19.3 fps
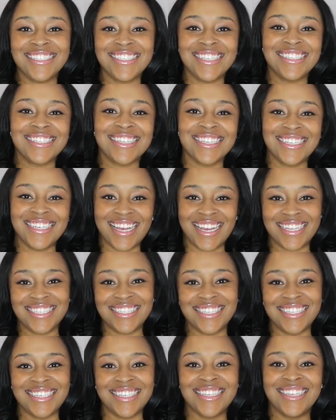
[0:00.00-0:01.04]
It's
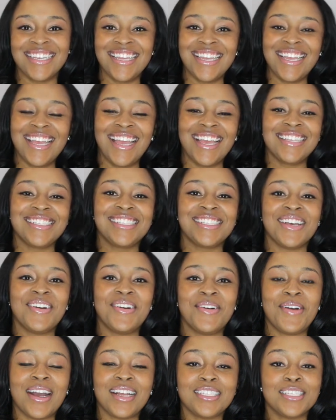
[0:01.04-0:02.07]
Lyndosha. So
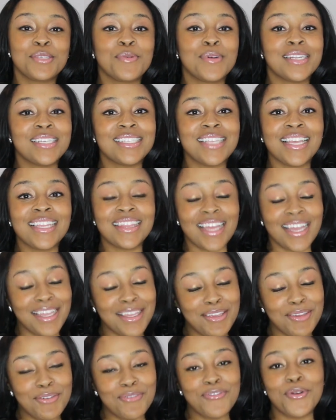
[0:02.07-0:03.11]
I just want to say
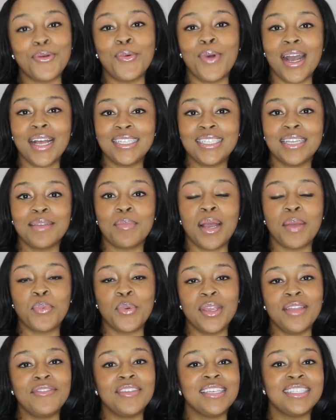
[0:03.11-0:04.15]
thank you for watching my
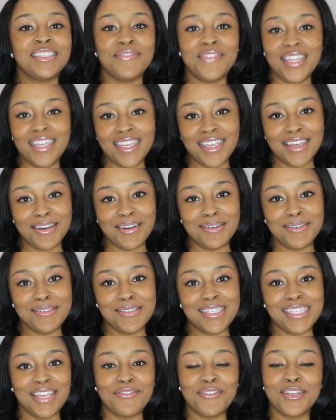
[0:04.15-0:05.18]
previous
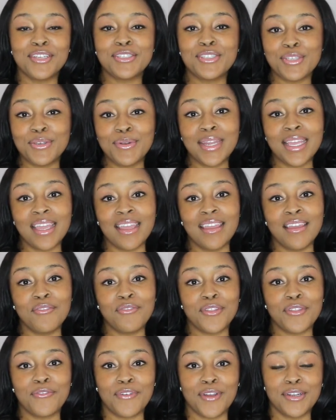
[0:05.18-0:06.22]
videos. If you're tuning in
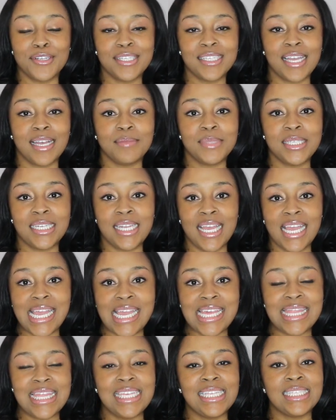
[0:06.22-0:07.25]
for the first time
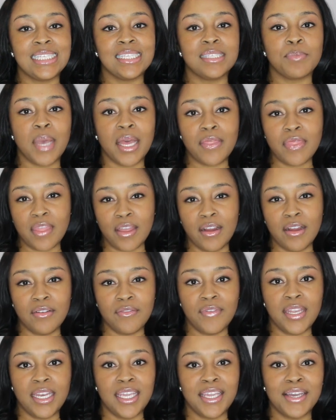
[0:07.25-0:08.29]
today, this is my
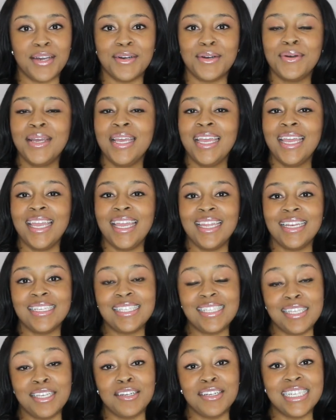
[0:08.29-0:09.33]
third video in a
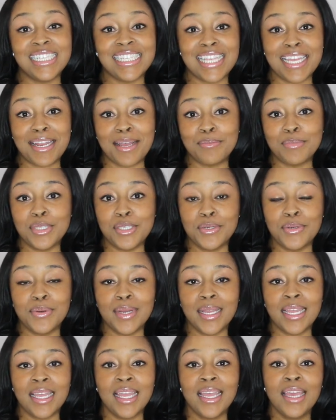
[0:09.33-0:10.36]
series that I'm
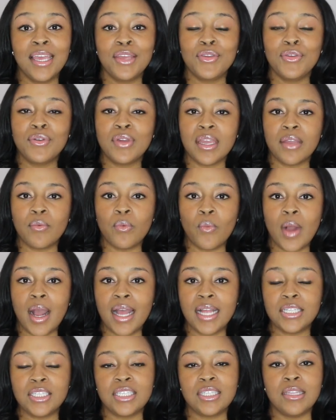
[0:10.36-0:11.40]
doing. You can
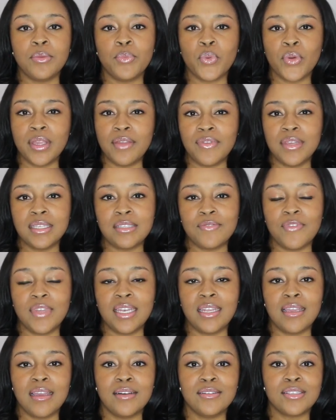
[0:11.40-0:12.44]
watch the previous
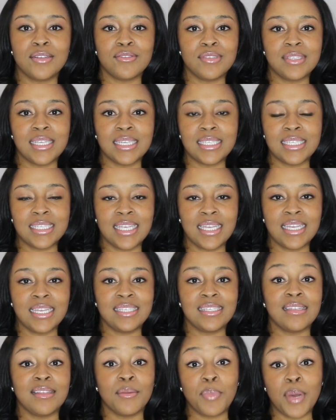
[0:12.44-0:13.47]
videos on
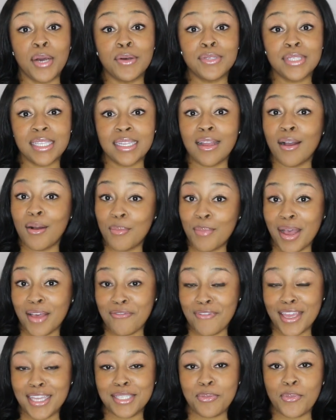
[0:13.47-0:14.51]
success. They're posted on my
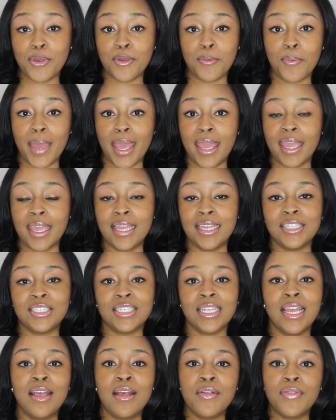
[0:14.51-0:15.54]
Facebook
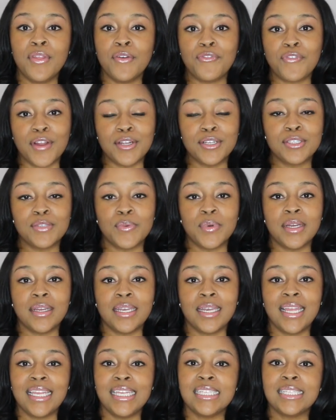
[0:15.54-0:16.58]
page. The first
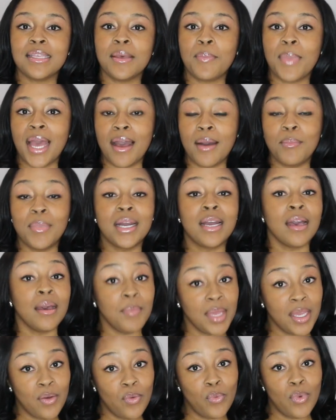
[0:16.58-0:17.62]
one is about
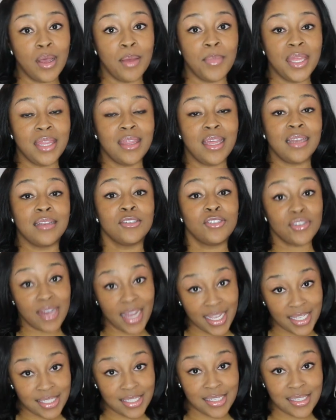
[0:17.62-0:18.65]
becoming a woman that
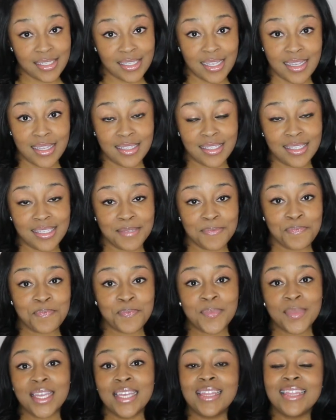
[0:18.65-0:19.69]
attracts success.
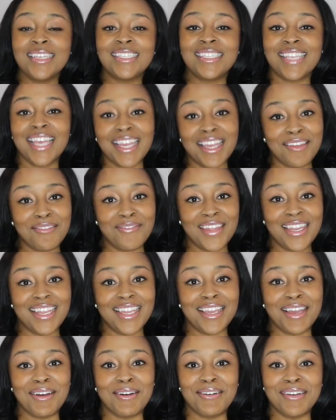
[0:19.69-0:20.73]
The second
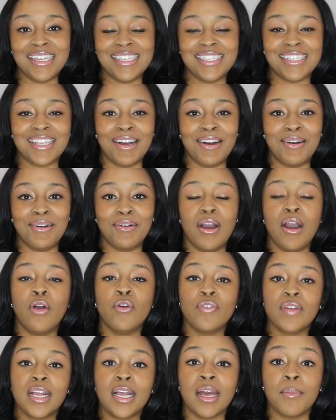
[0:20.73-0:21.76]
video is on
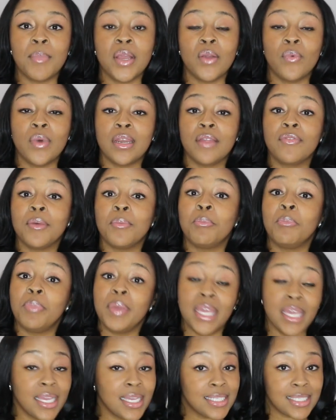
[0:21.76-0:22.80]
overcoming one of the
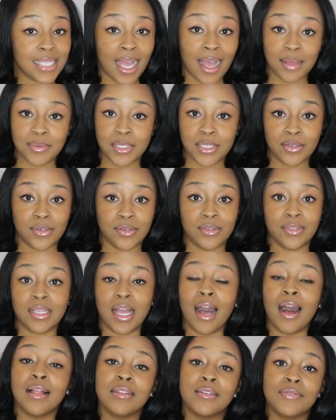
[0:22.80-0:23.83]
biggest obstacles
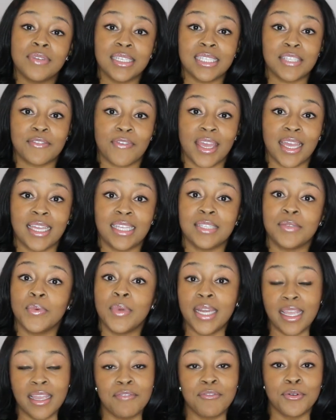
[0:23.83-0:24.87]
all of us face
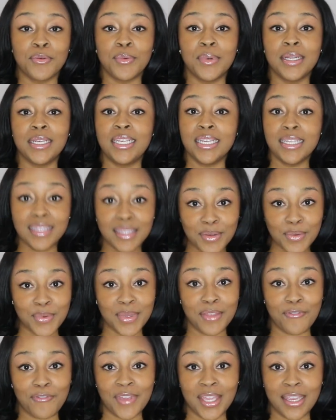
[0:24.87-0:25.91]
whenever we're dealing
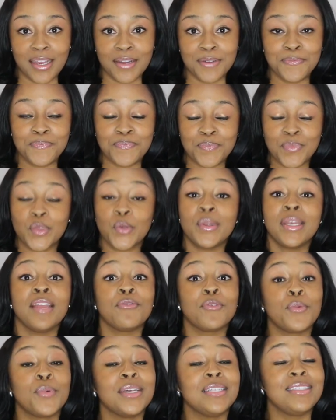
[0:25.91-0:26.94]
with fear,
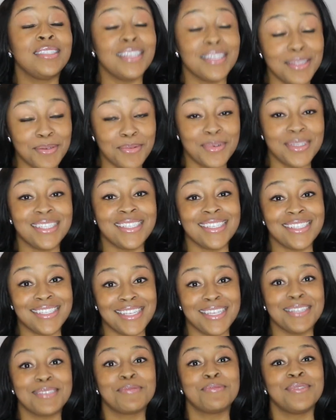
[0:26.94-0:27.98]
whenever we're dealing with
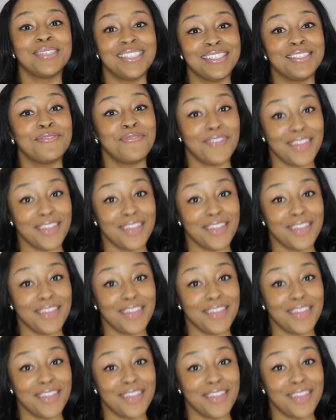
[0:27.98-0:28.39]
success, which is